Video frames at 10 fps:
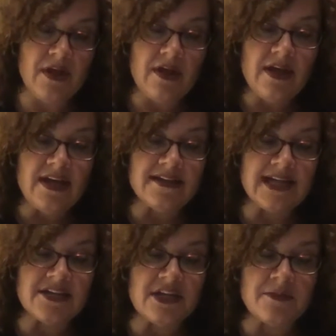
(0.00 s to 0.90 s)
It is
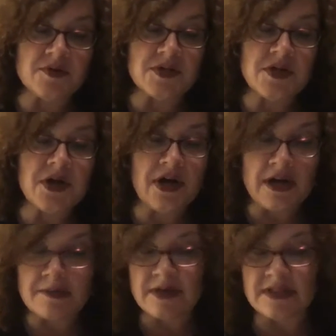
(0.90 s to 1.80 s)
actually the most
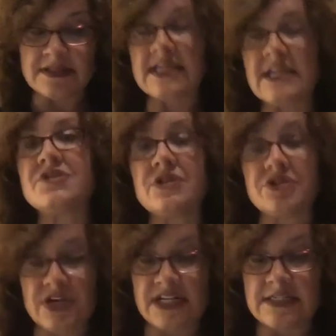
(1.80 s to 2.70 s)
common sexually
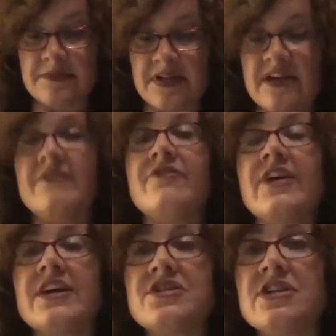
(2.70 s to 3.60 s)
transmitted
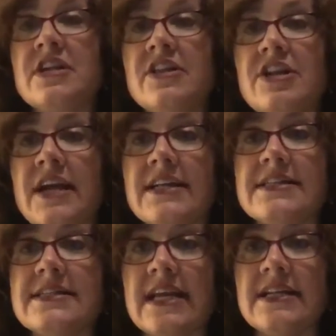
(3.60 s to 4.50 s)
infection in the United
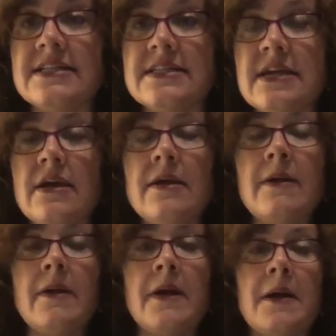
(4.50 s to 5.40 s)
States.
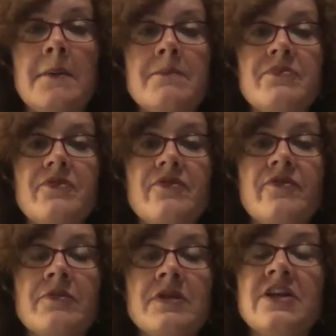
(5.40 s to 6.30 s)
From
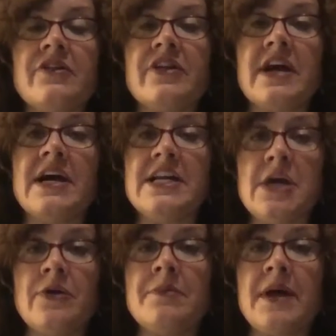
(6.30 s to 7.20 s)
the little that I know
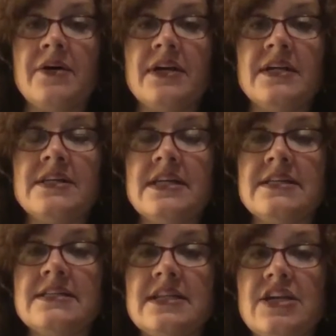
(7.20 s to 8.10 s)
about it,
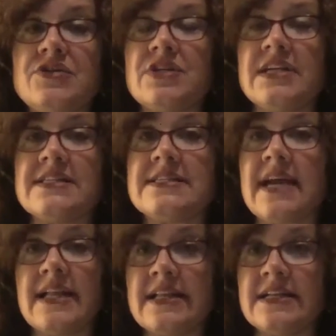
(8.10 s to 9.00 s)
it's usually a
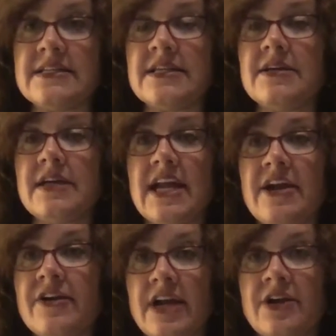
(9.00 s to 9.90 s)
silent
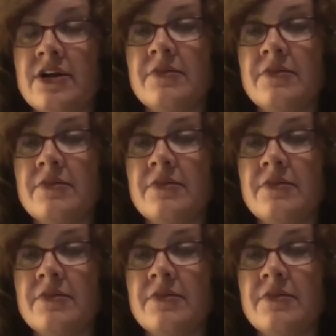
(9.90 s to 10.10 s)
carrier.